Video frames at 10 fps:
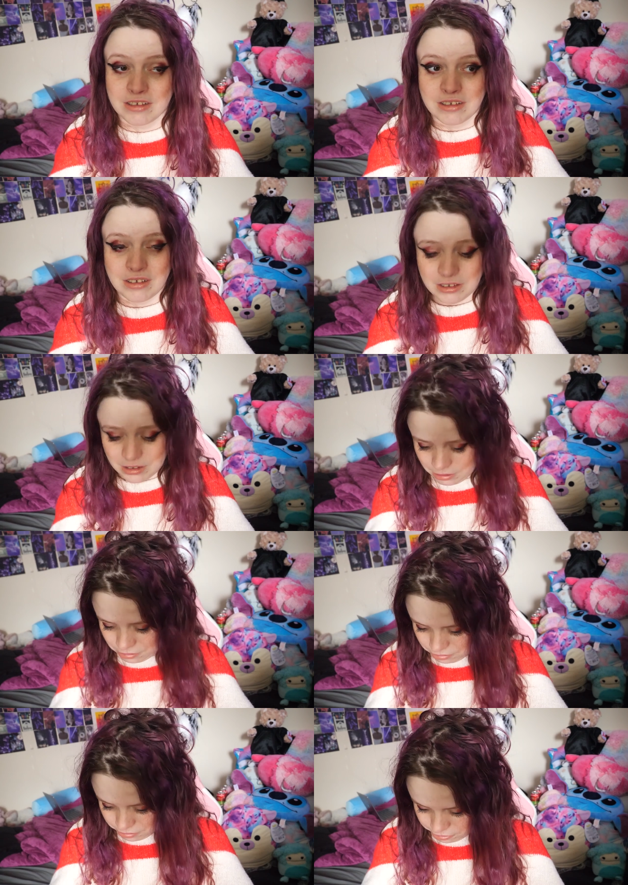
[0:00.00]

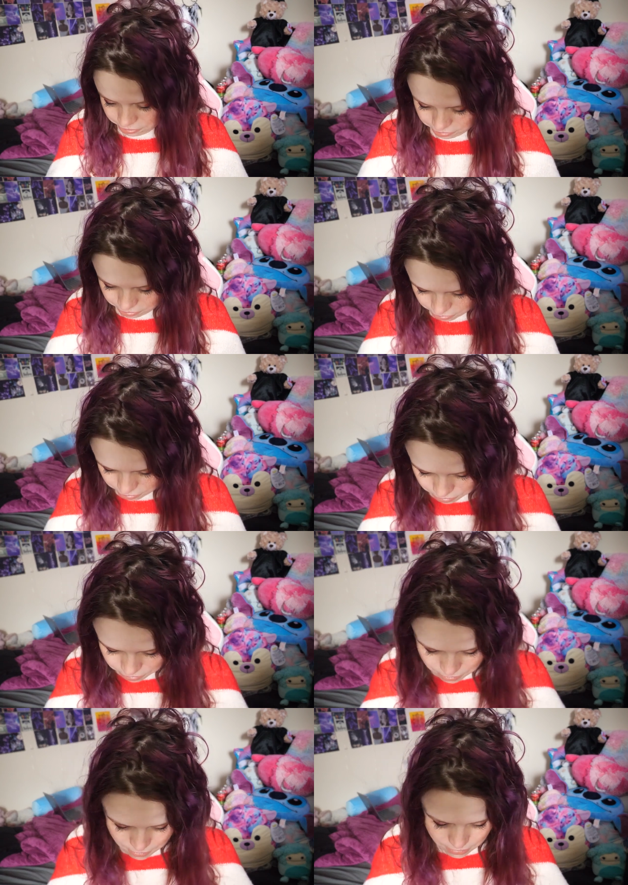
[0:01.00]

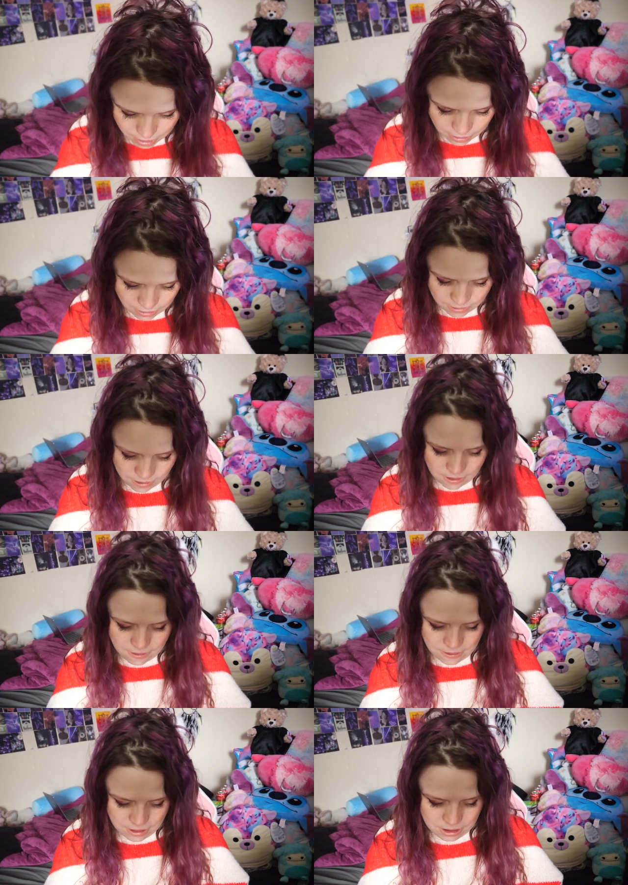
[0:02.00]

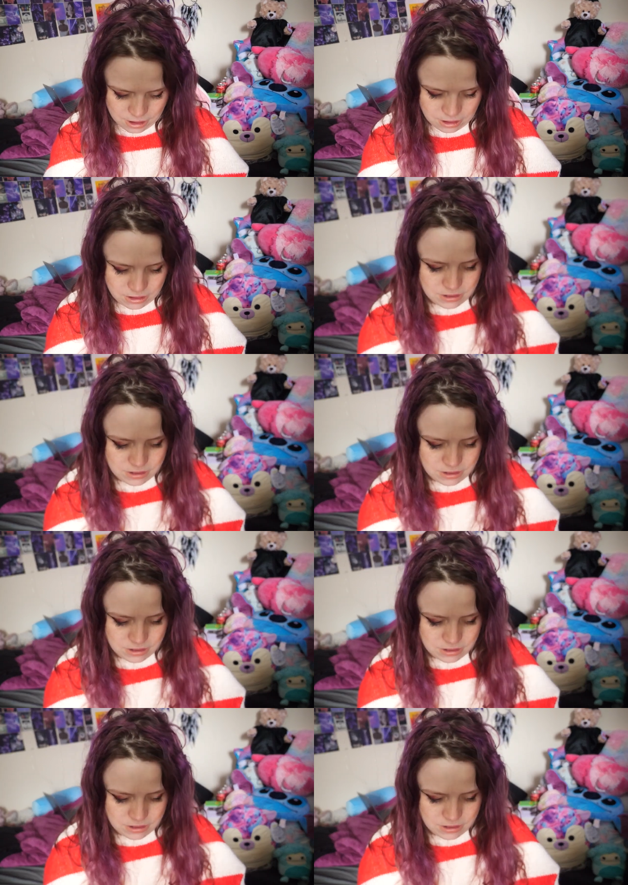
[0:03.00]
Nobody speaks.